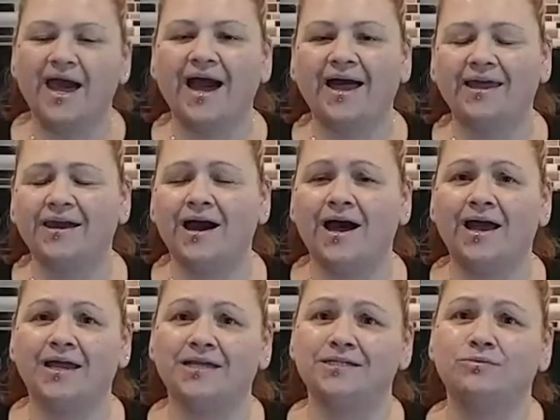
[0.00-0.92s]
Hi
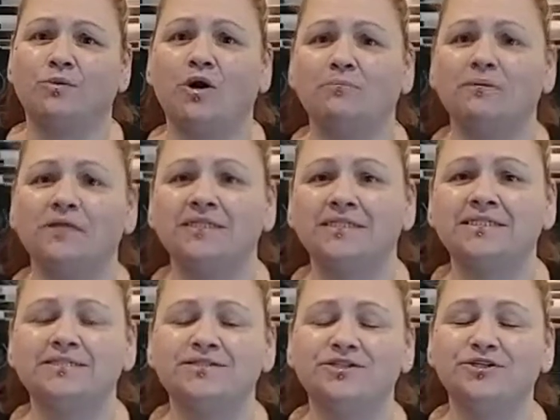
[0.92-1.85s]
guys, welcome
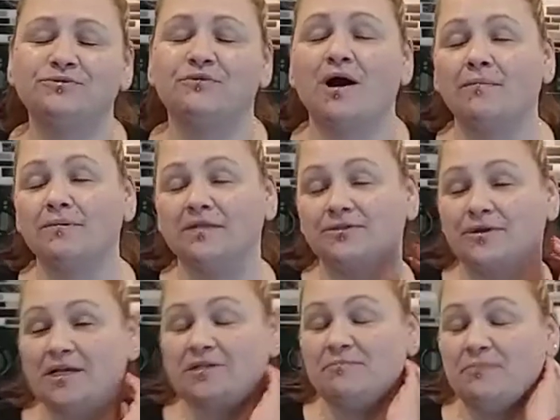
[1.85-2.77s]
to Robyn's
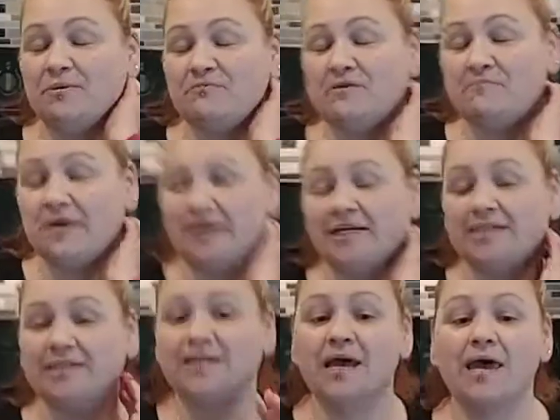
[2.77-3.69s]
Recipe Remix.
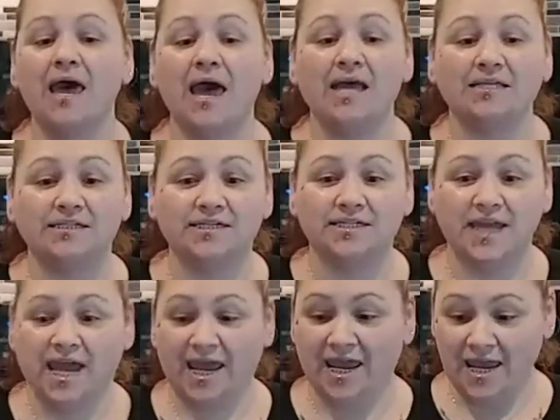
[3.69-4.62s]

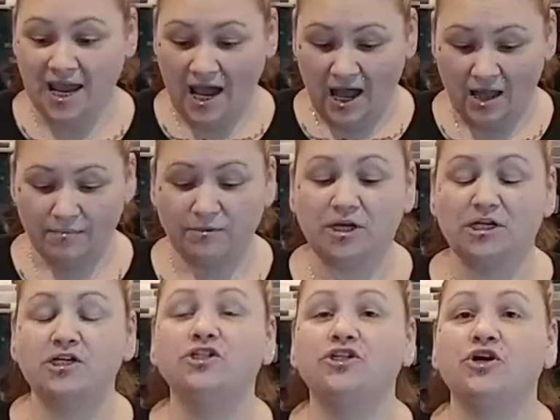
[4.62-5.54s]
Today I'm
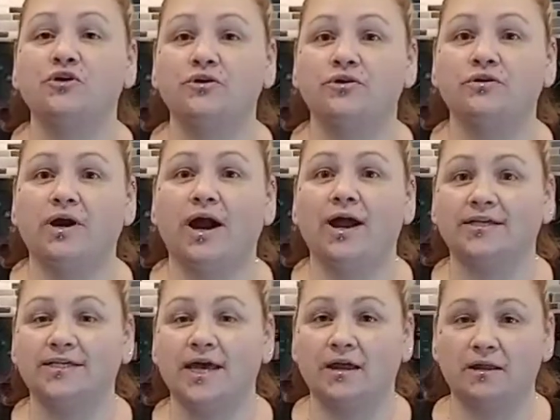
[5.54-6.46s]
going to show you
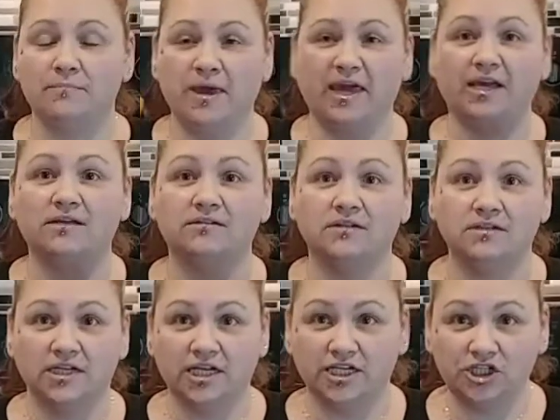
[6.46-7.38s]
guys how to make a
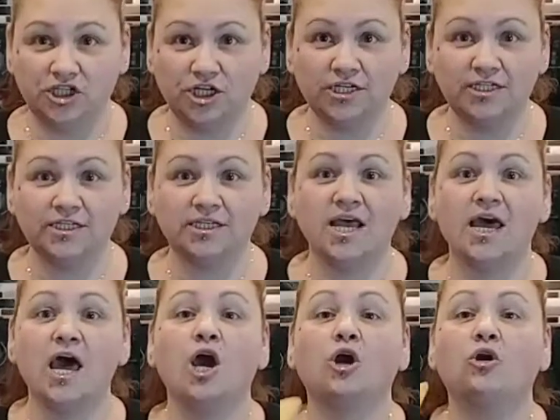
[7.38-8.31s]
delicious,
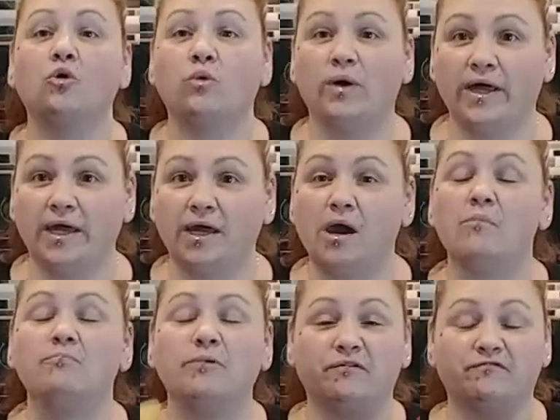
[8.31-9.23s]
quick,
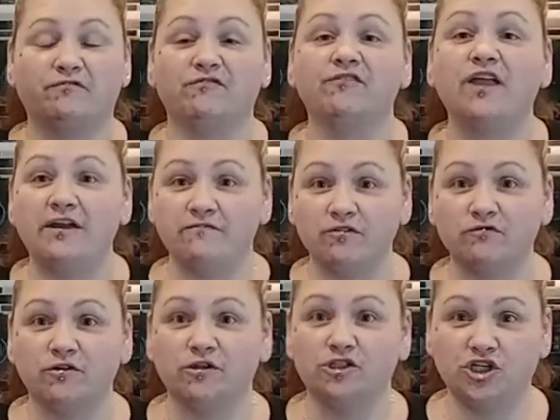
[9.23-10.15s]
but
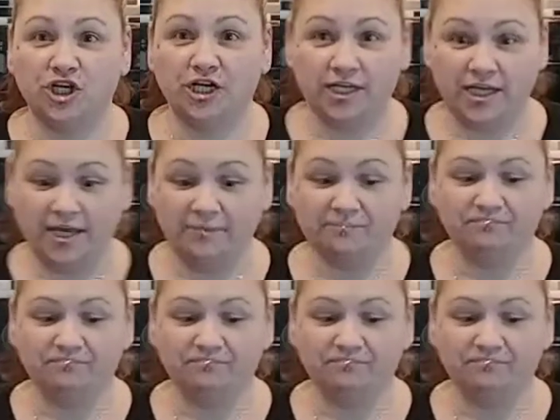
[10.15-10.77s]
flavorful chili.